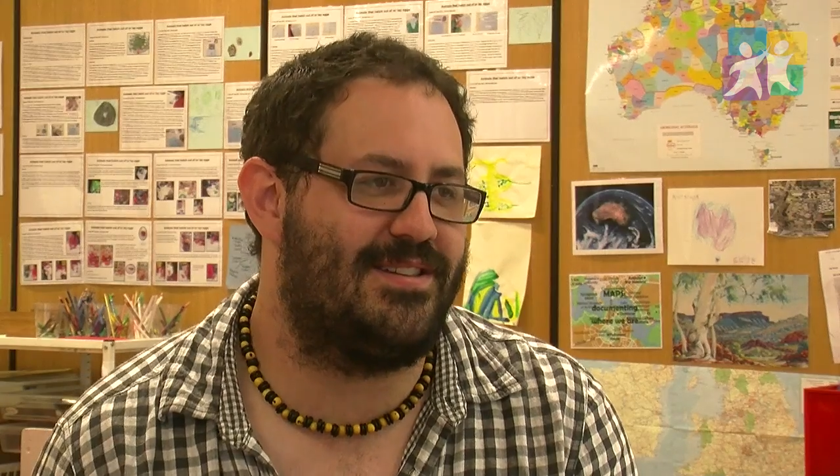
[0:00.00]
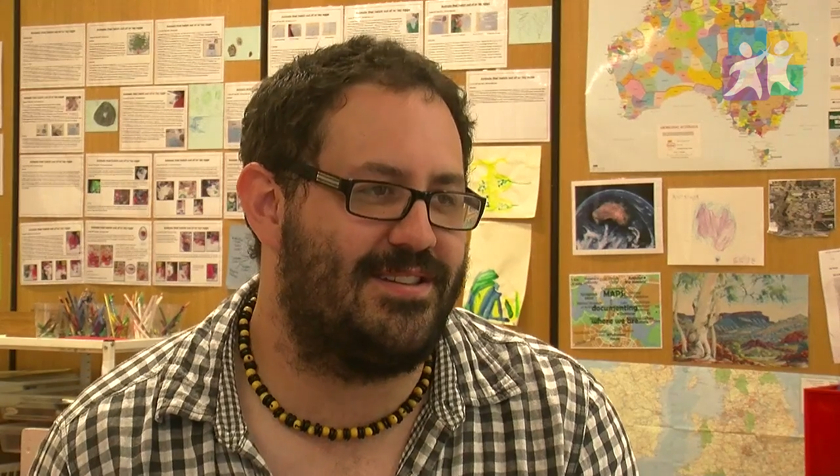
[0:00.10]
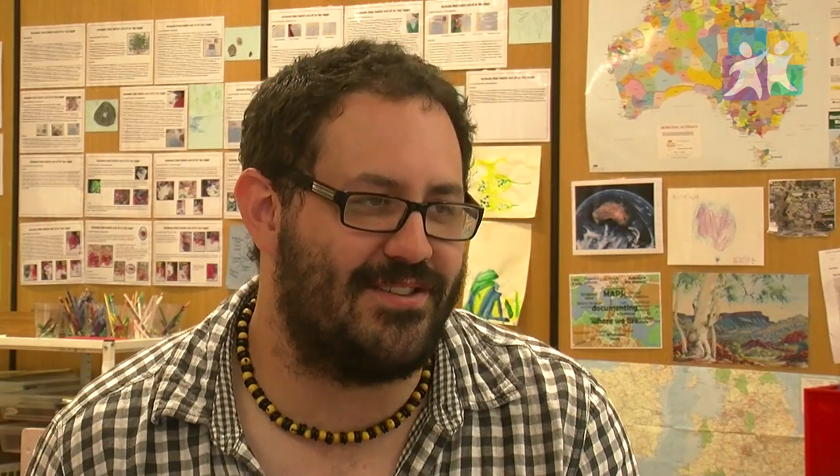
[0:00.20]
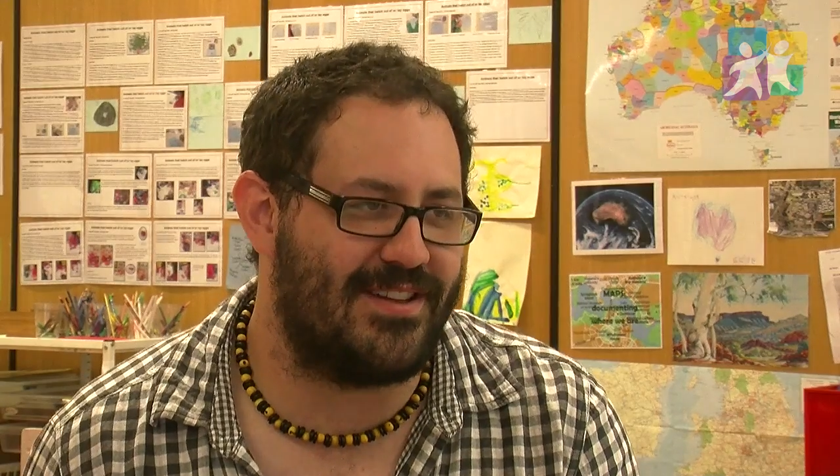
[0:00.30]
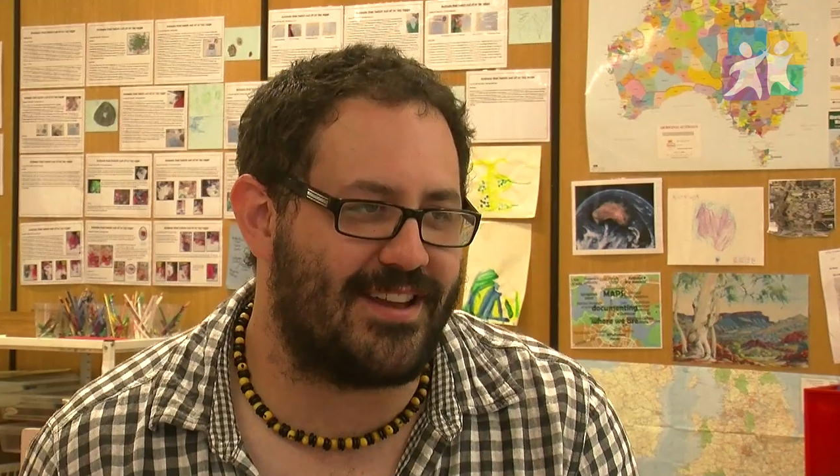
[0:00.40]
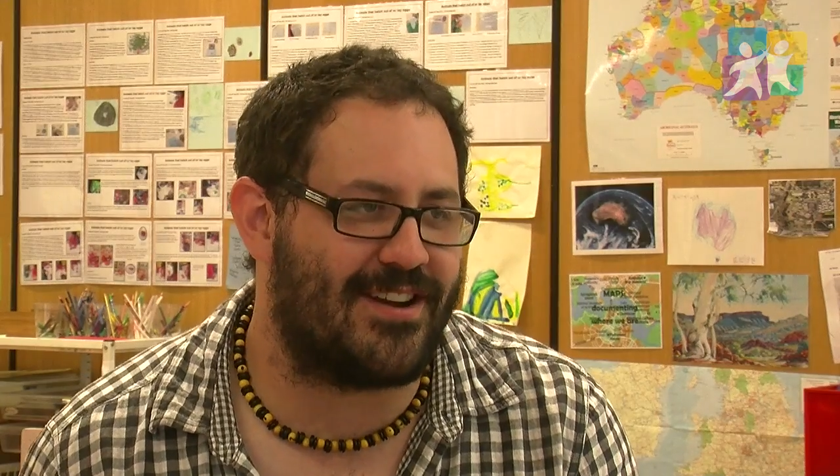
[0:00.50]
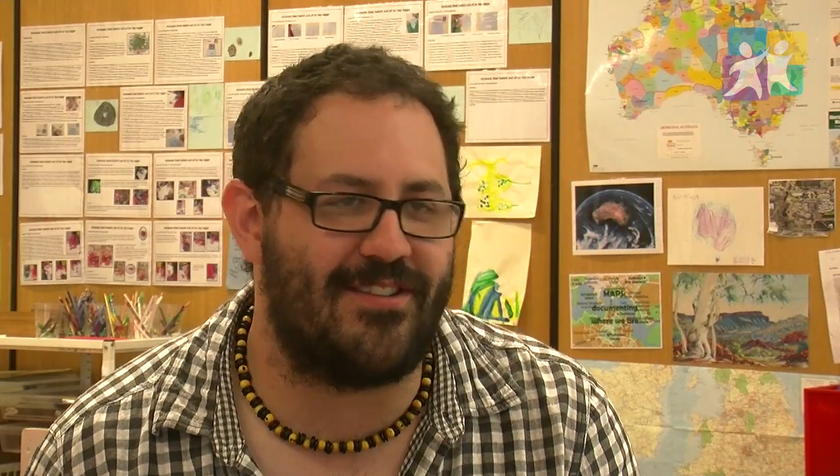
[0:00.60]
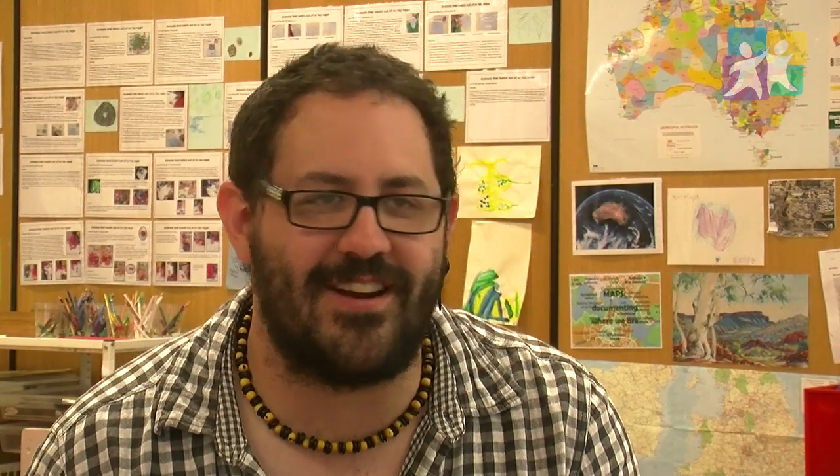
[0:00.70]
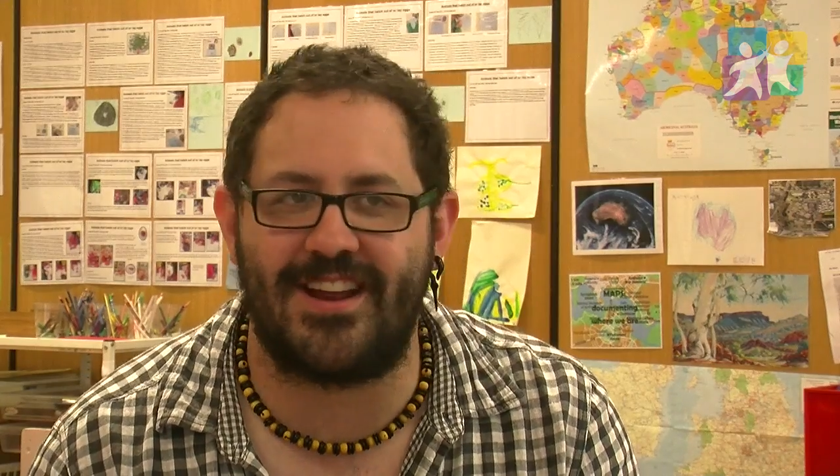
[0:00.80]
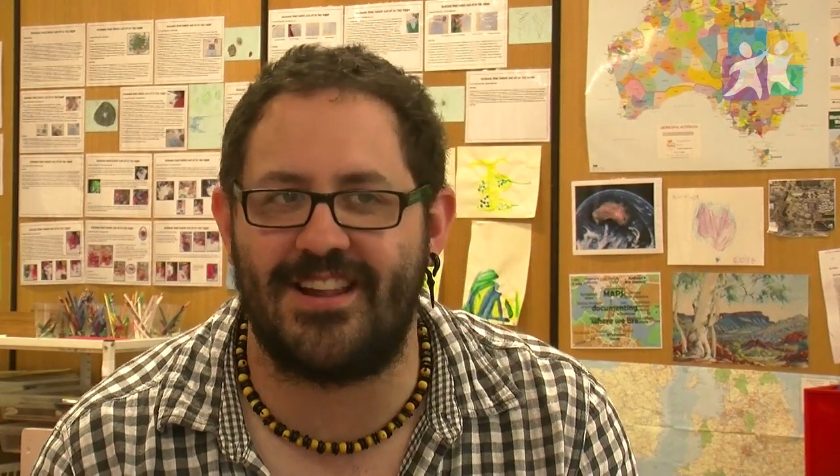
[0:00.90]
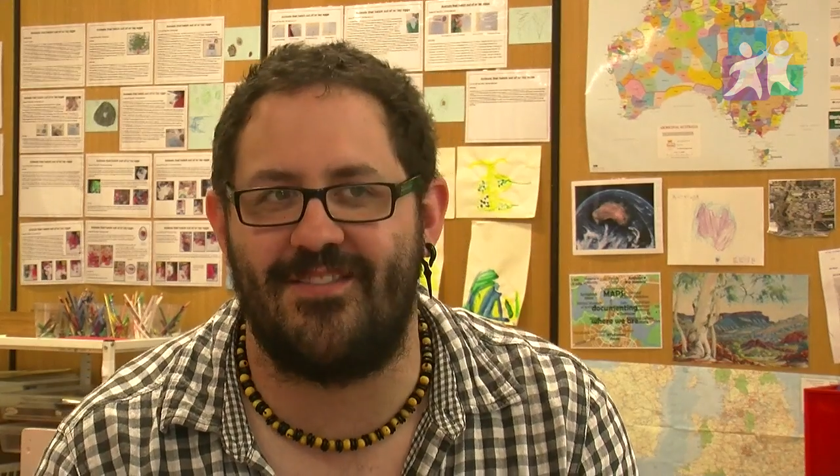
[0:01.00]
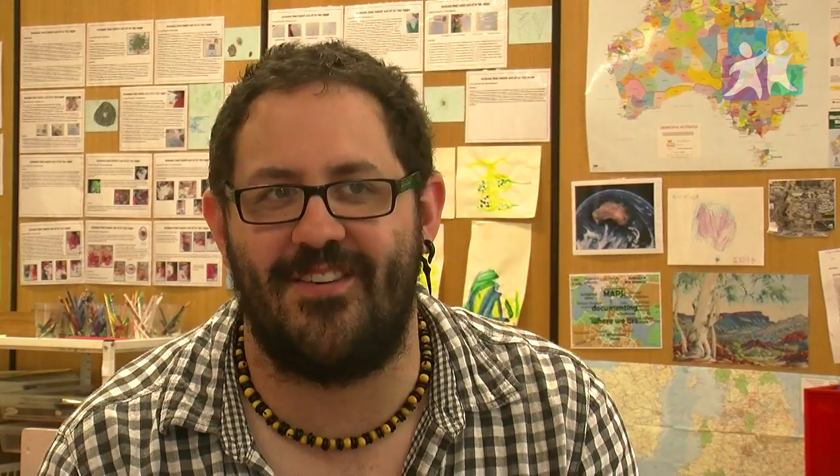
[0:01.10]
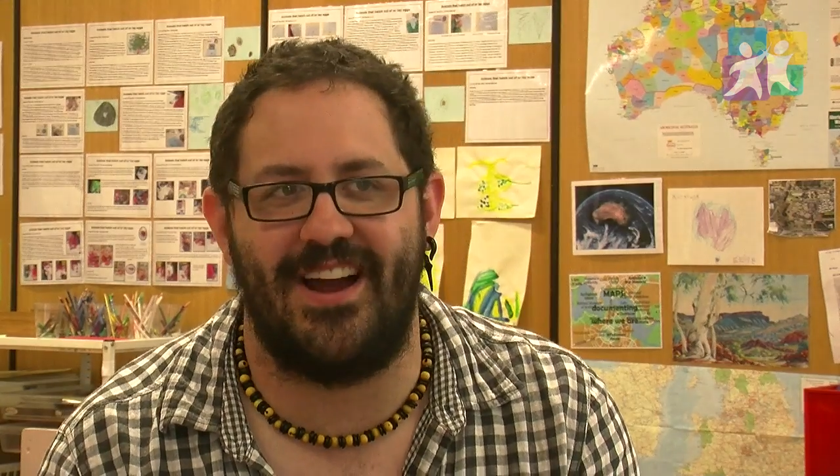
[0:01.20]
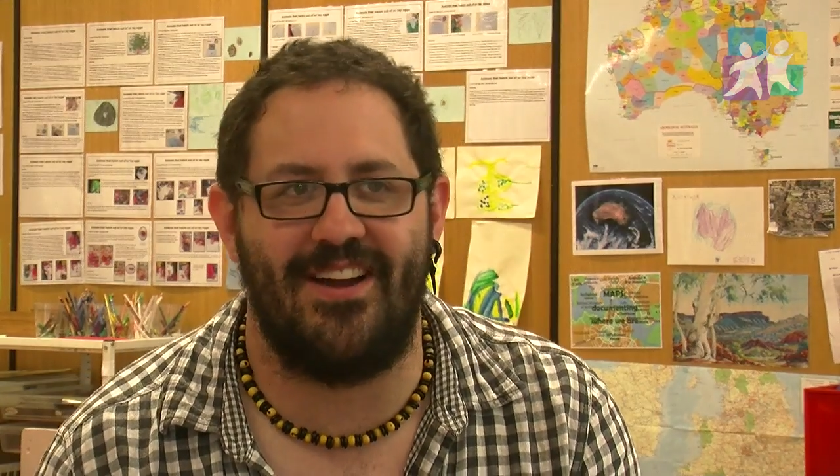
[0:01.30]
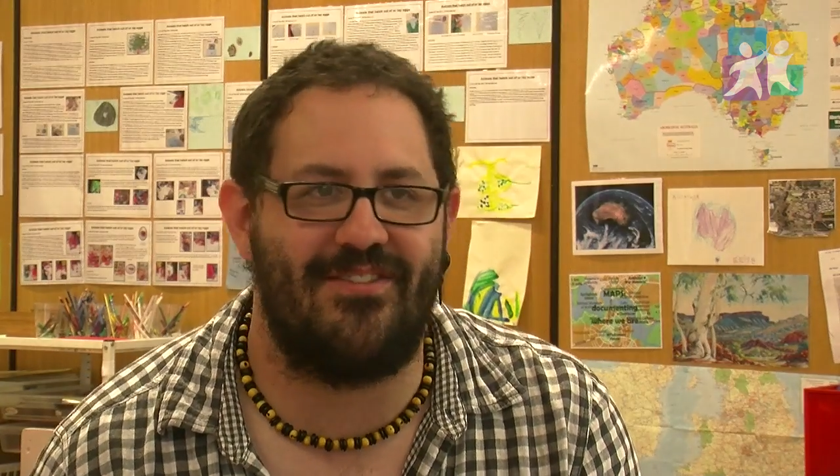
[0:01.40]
do it the curriculum way,